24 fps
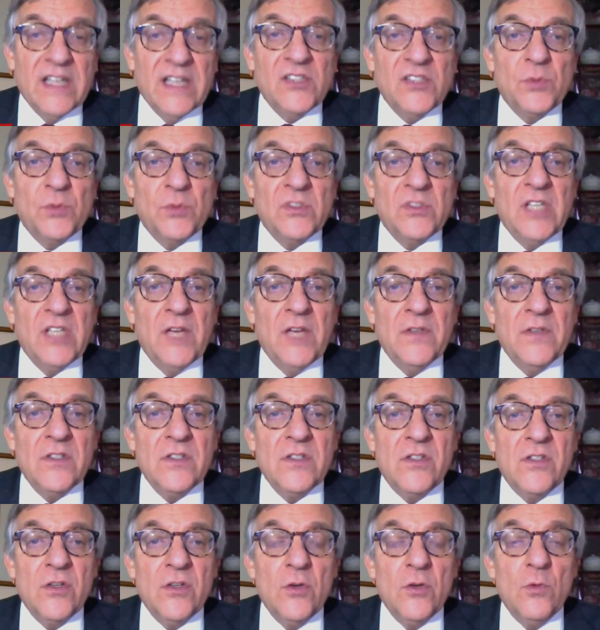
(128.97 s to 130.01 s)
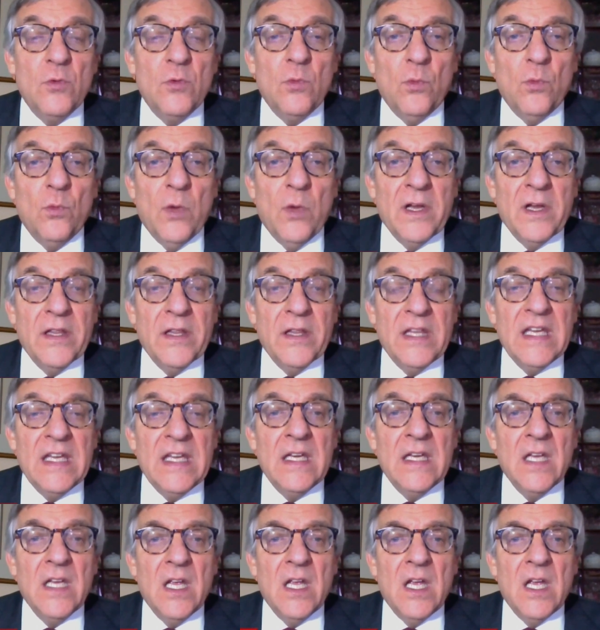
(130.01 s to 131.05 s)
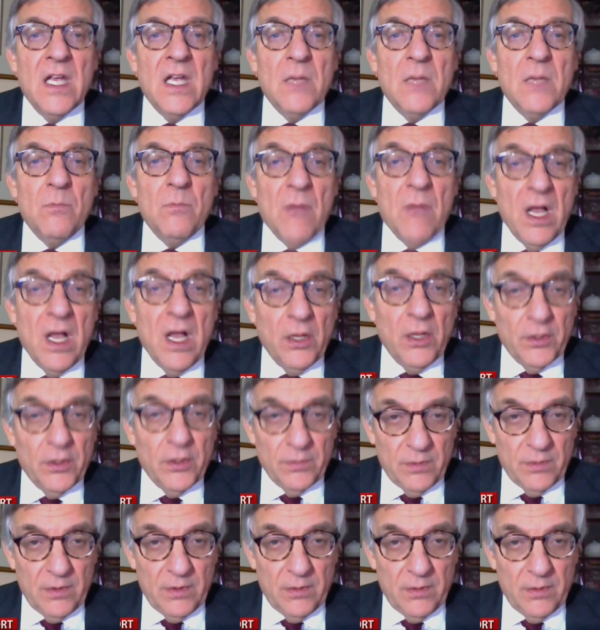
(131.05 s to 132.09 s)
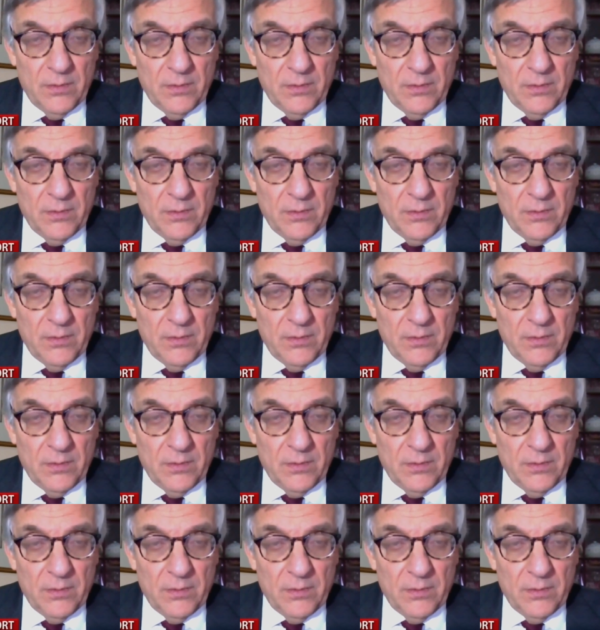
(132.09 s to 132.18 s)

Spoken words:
sentence was given to one of the Mueller